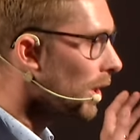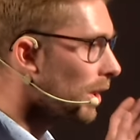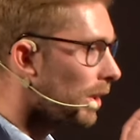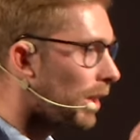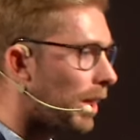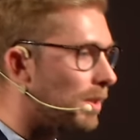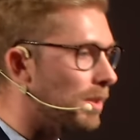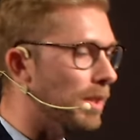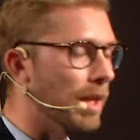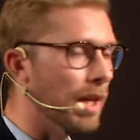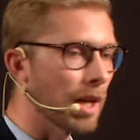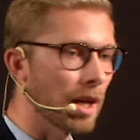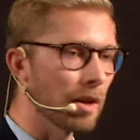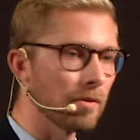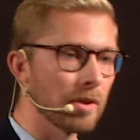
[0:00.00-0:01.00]
can actually
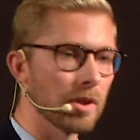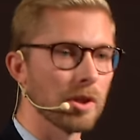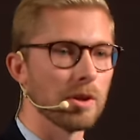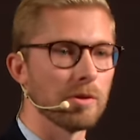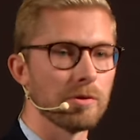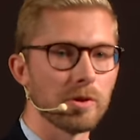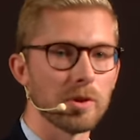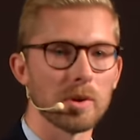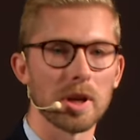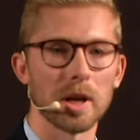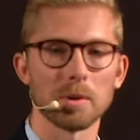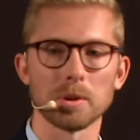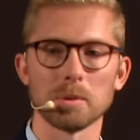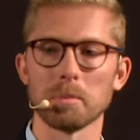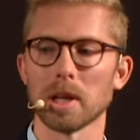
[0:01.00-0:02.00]
have a full
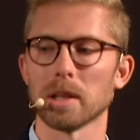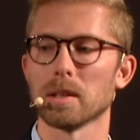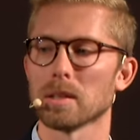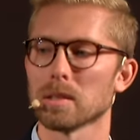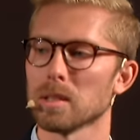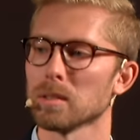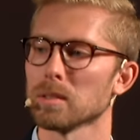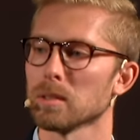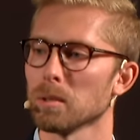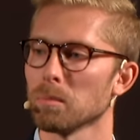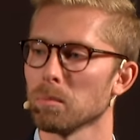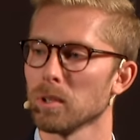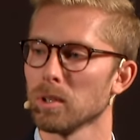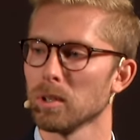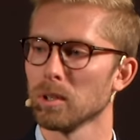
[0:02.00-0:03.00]
automatic
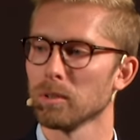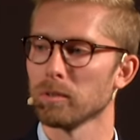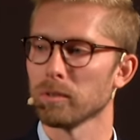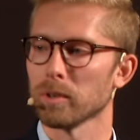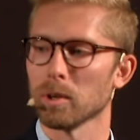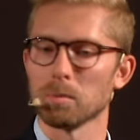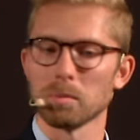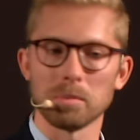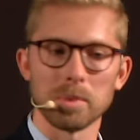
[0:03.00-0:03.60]
system from